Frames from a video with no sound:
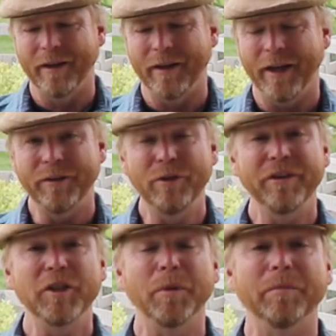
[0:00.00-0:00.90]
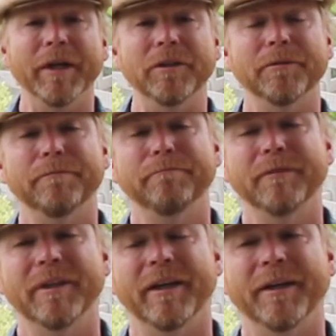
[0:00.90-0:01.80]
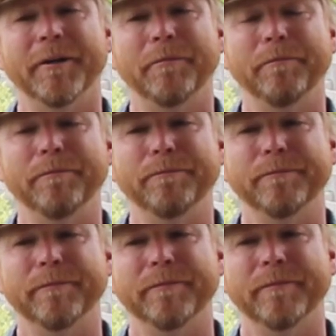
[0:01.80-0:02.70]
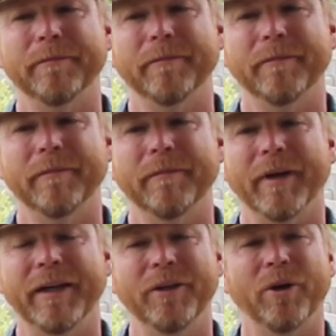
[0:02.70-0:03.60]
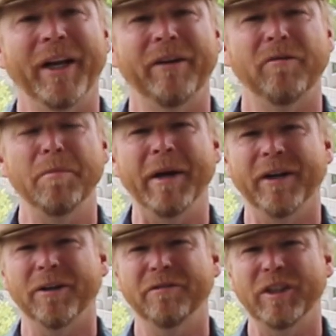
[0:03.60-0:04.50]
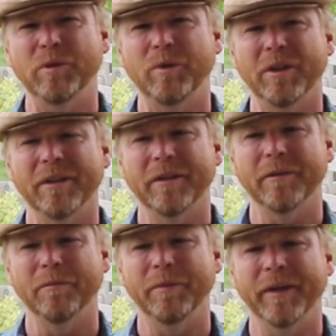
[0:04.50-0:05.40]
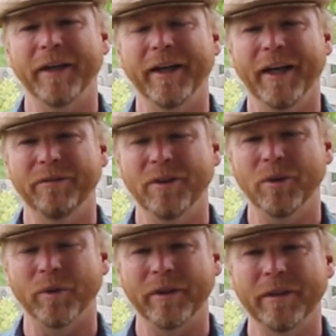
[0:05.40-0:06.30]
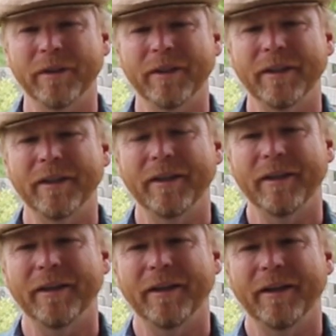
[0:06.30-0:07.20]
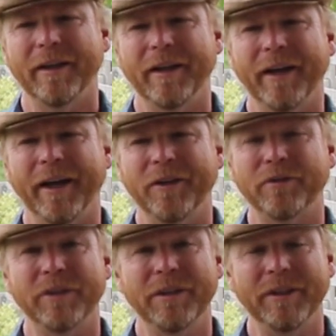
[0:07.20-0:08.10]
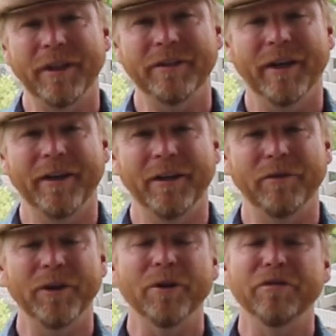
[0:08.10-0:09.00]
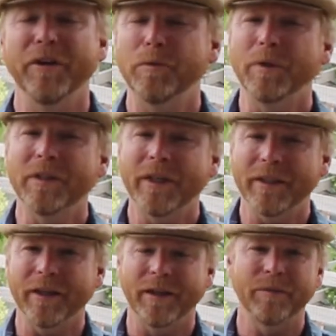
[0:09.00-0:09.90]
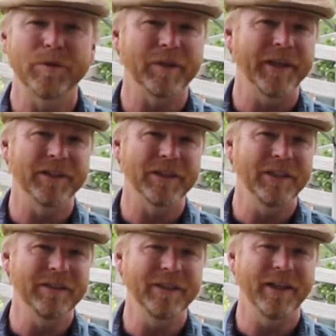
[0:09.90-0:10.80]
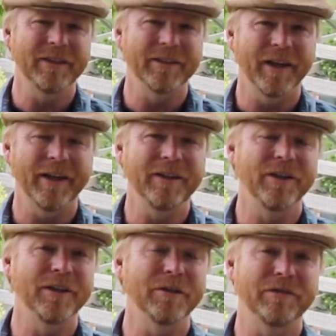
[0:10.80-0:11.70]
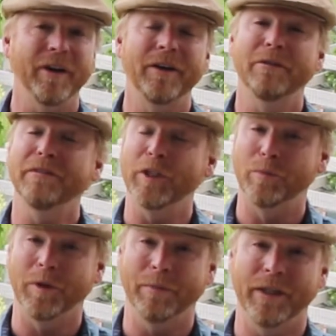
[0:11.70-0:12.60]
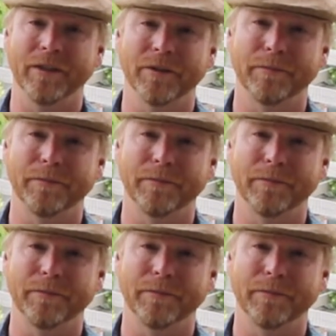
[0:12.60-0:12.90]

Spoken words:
I have a new Facebook page. I didn't know that I'd ever be back on Facebook, but I have a new one. And it's for easing anxiety. If you go to facebook.com/easinganxiety, you're going to find our Facebook page.